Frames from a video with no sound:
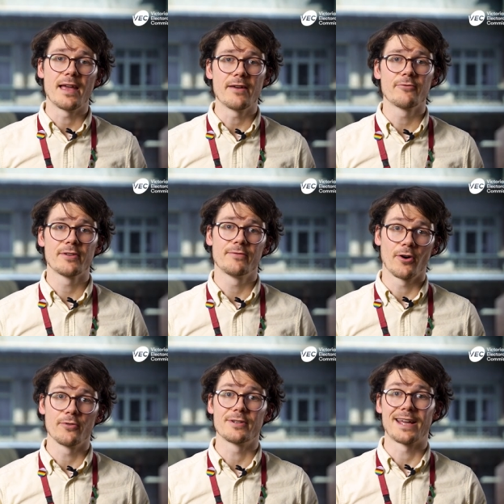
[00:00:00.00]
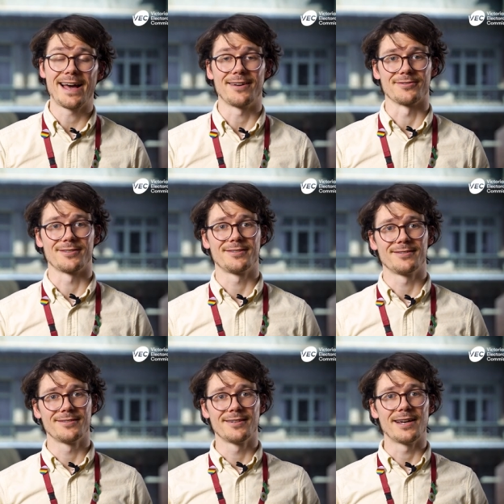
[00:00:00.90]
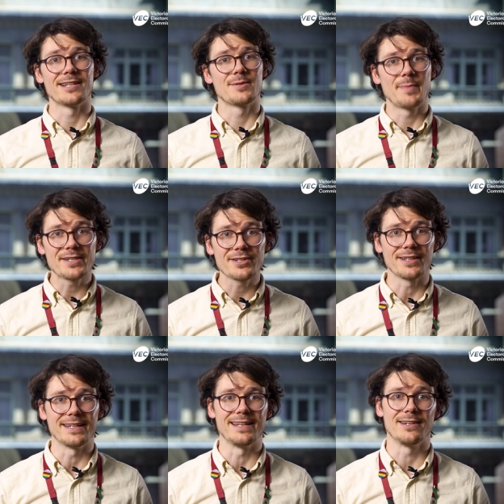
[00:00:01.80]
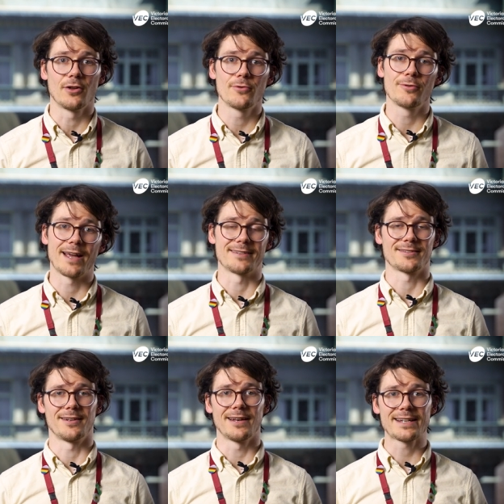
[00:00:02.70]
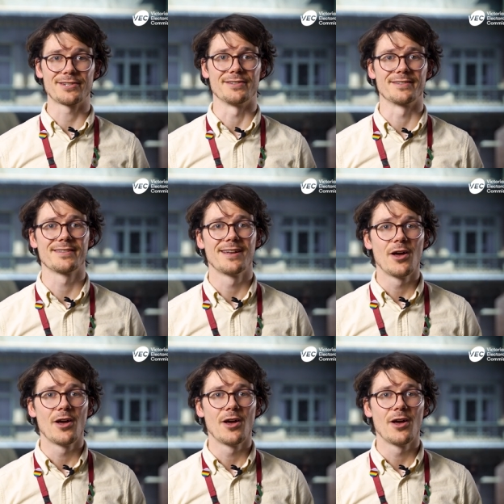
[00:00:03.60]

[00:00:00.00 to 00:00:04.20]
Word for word: Every vote counts especially in local council elections,